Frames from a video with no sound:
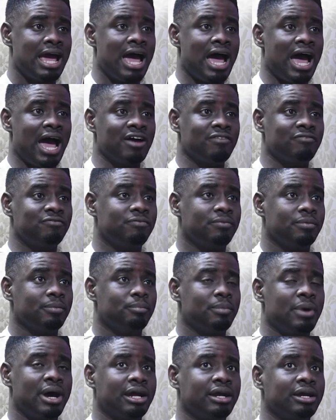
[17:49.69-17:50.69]
I've
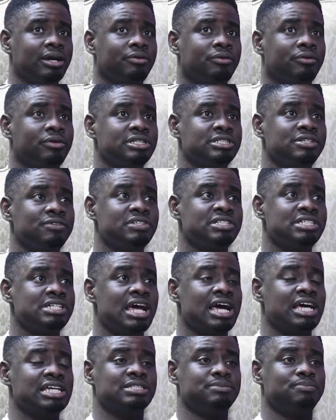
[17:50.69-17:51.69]
my creativity
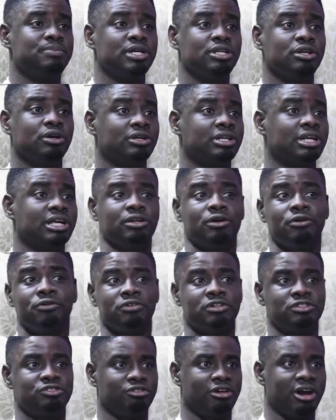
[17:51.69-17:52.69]
has been on an
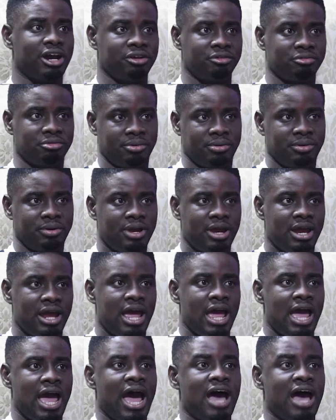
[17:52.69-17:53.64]
overdrive. Mm.